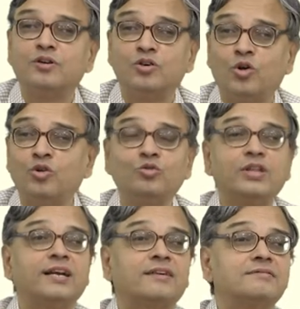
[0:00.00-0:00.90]
Do not do
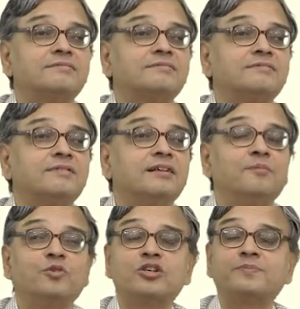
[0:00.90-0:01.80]
that,
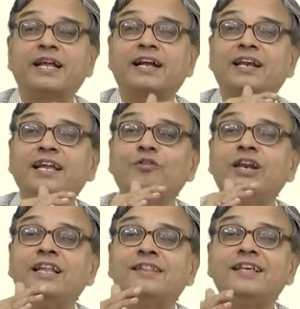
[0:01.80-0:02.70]
because by cutting
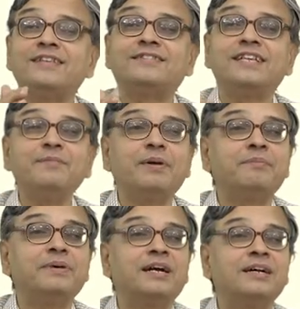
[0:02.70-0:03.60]
only these three
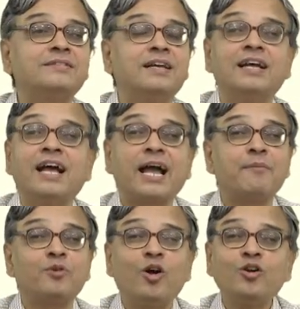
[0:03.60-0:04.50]
members, I
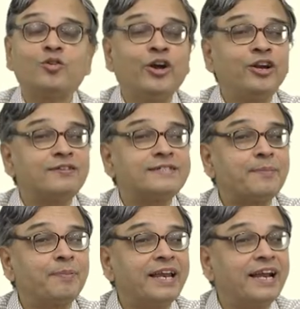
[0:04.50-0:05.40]
am not going to
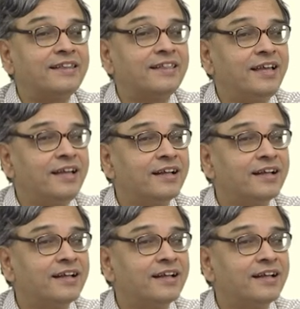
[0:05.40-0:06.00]
separate the